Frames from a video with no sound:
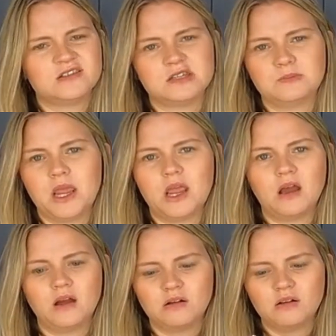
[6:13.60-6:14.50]
a
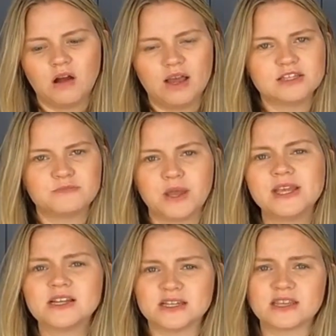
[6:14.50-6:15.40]
speaker, guys, but
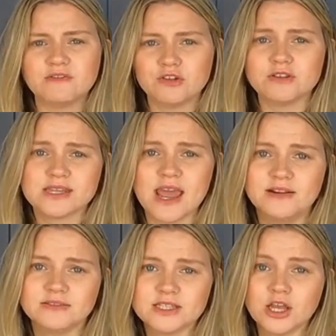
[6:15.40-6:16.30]
it does give good
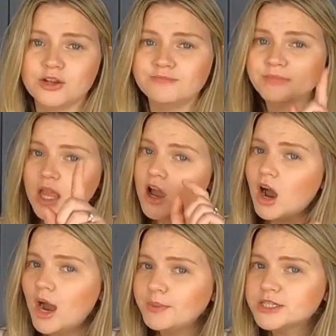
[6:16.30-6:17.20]
sound. So
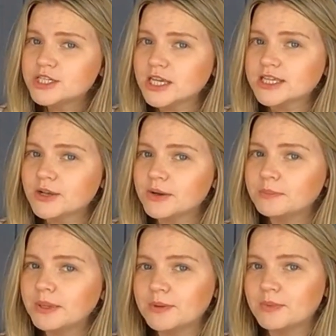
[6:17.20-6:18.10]
I would suggest going
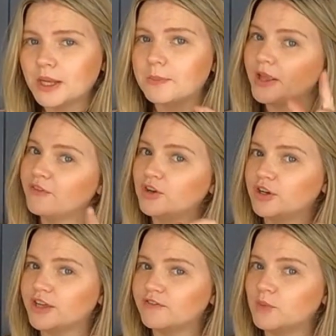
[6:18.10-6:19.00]
and picking one up if you're
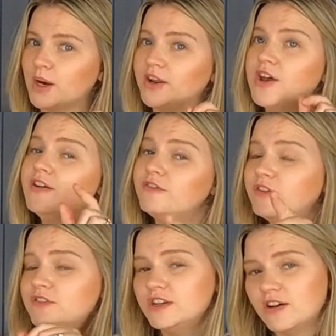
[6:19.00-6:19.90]
looking for one.
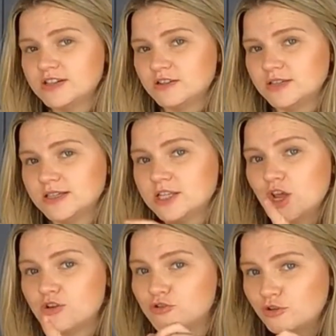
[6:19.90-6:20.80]
$59,
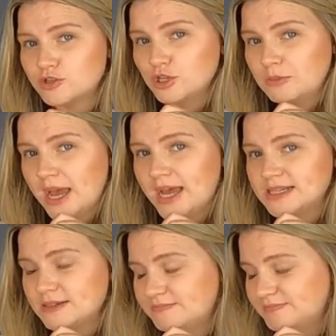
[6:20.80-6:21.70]
not too
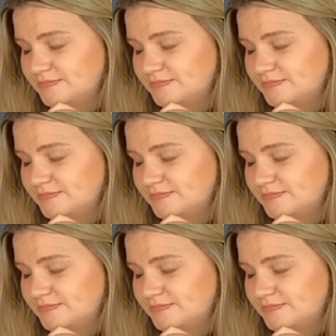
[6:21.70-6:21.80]
bad.